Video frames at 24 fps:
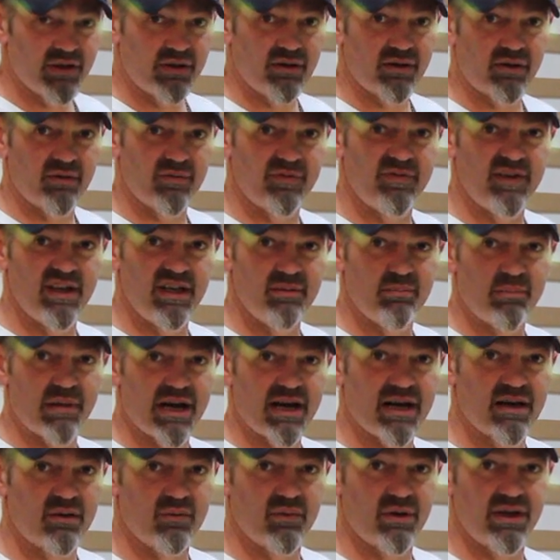you a little
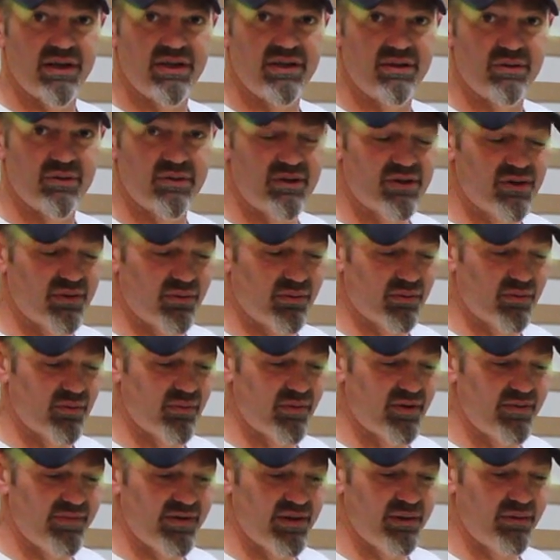feedback when I do a tool
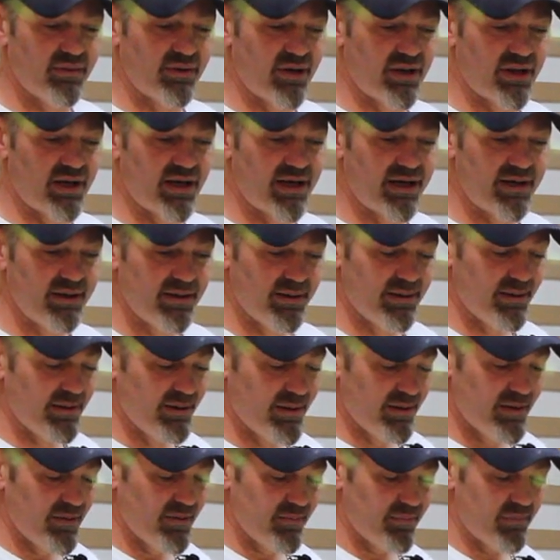review on that.
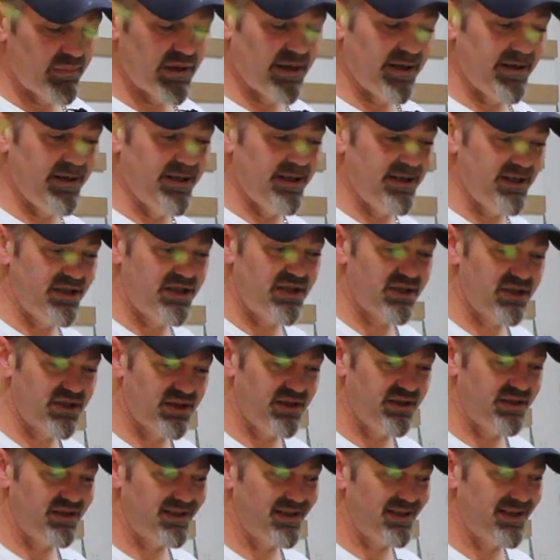But in
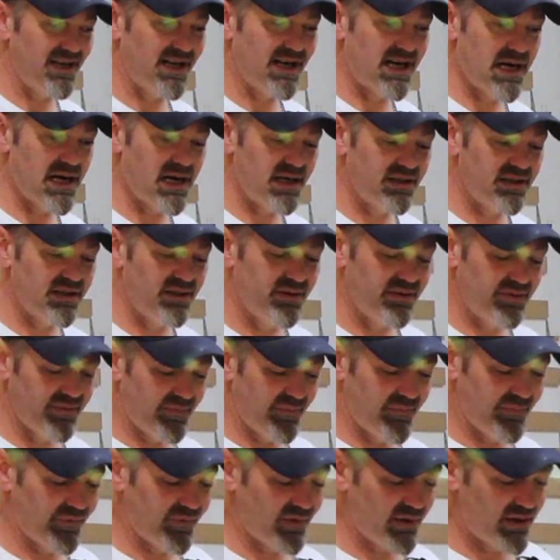addition to that,
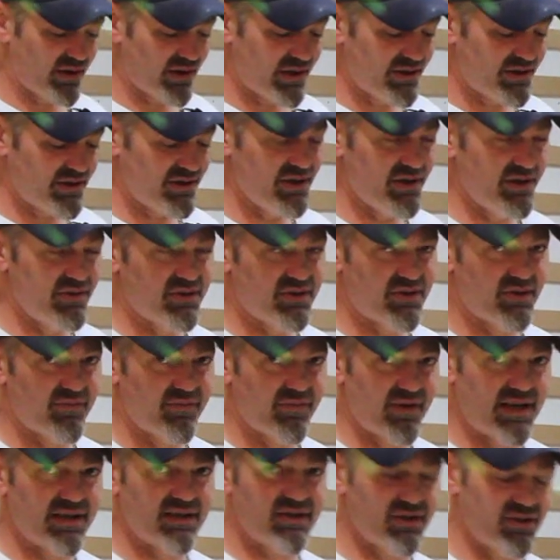I like to use the
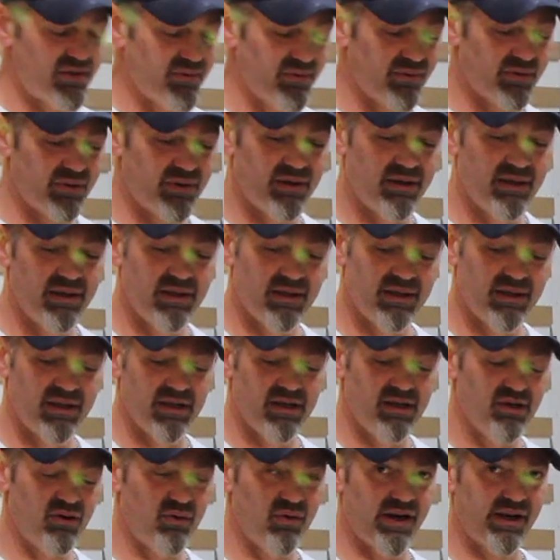Festool
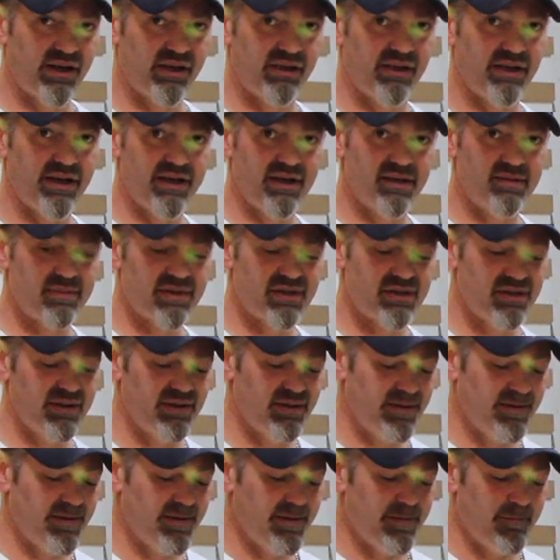quick
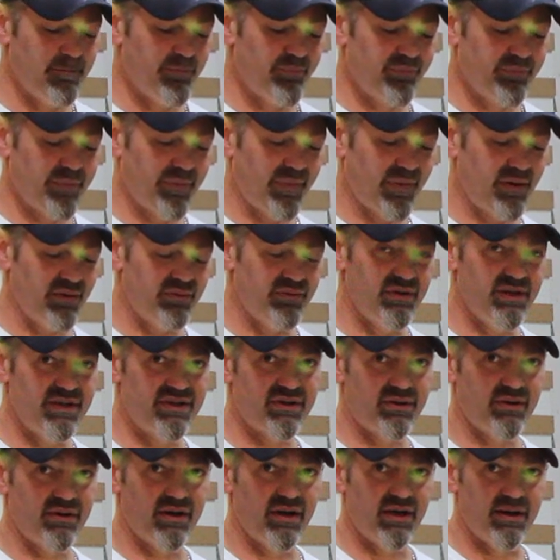clamps. These are